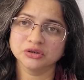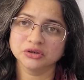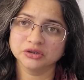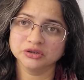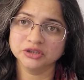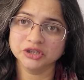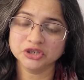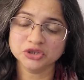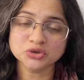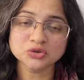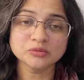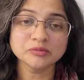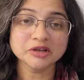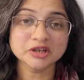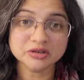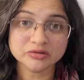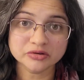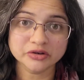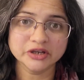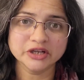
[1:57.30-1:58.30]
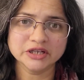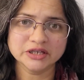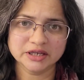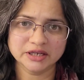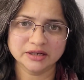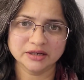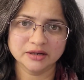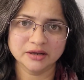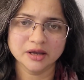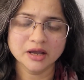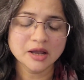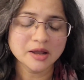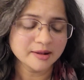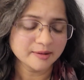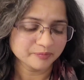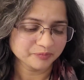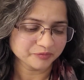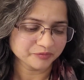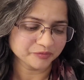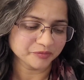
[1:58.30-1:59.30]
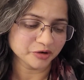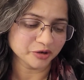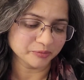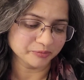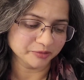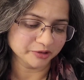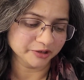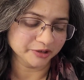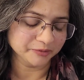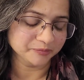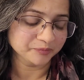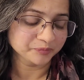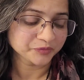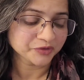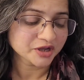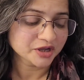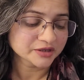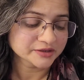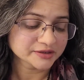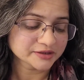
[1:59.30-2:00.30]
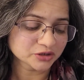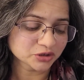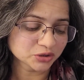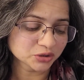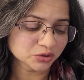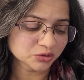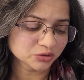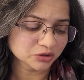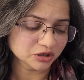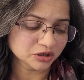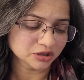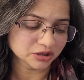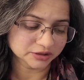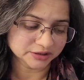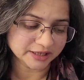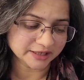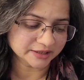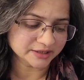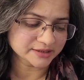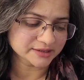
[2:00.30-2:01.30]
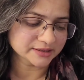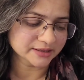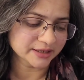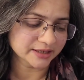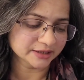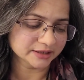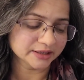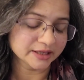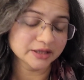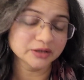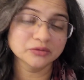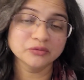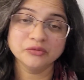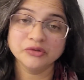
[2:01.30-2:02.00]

need to be treated properly. So that is there. Then